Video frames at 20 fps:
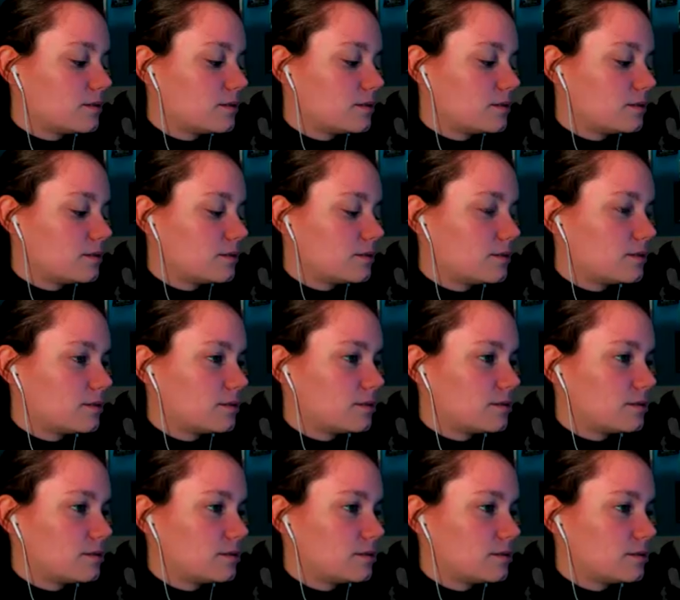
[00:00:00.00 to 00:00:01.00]

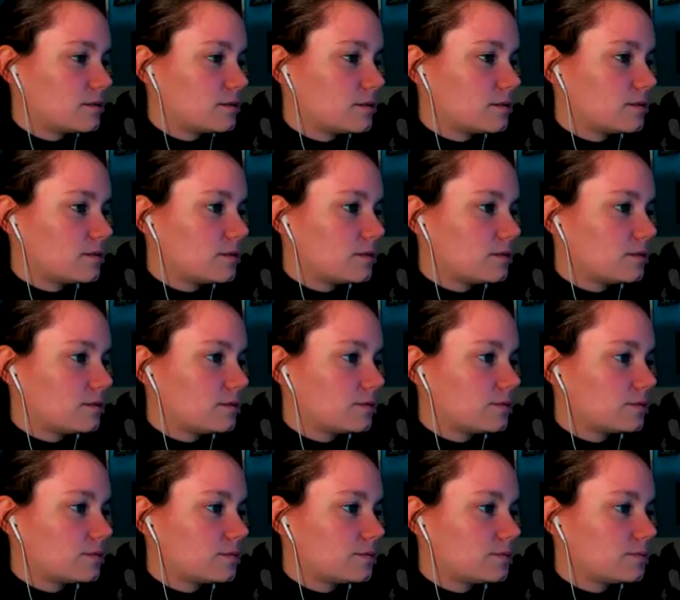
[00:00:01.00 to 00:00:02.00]

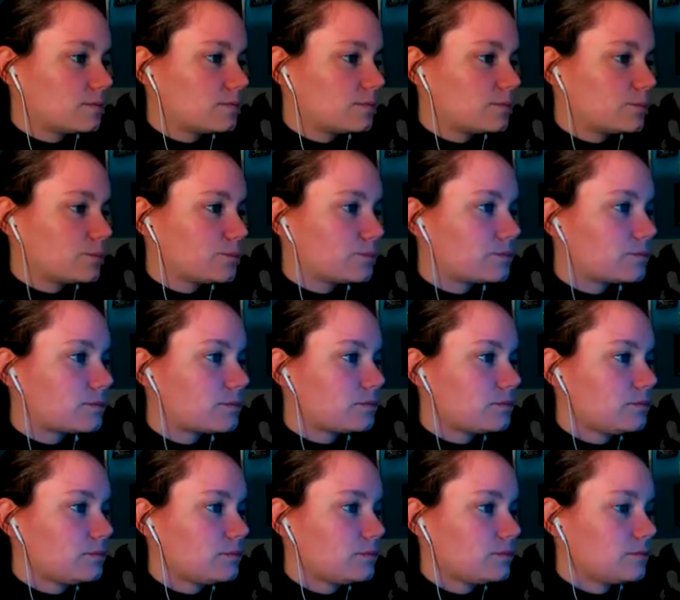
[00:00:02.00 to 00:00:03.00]

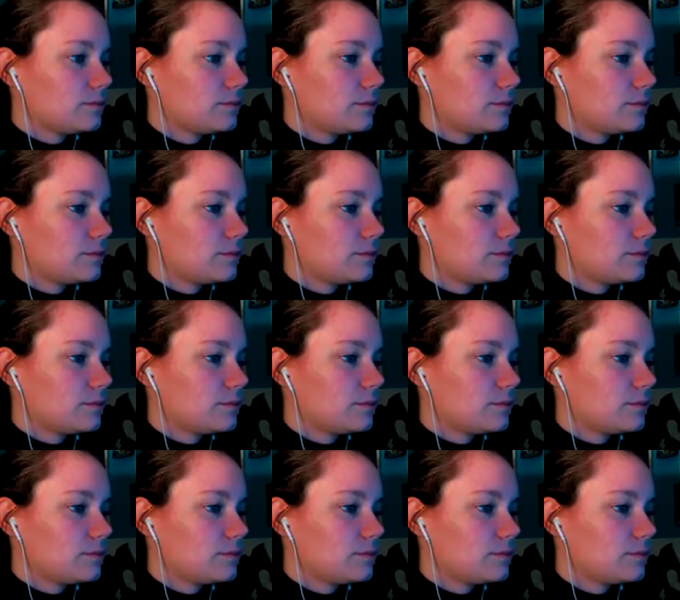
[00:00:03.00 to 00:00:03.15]
Nobody speaks.